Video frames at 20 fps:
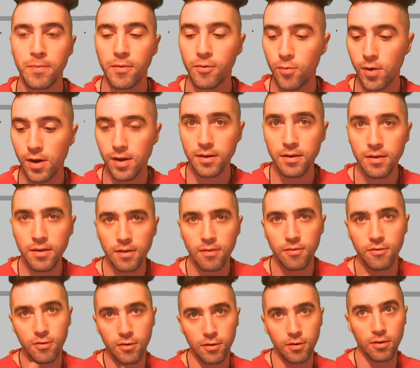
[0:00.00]
one,
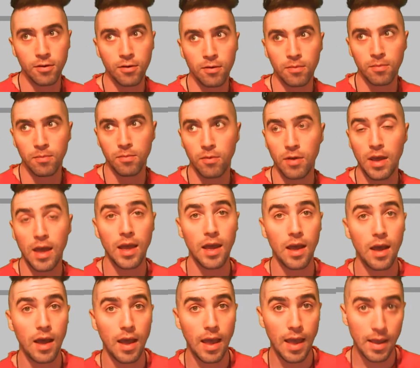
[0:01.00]
for
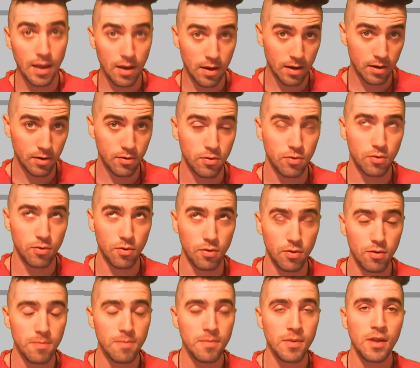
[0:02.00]
AR core,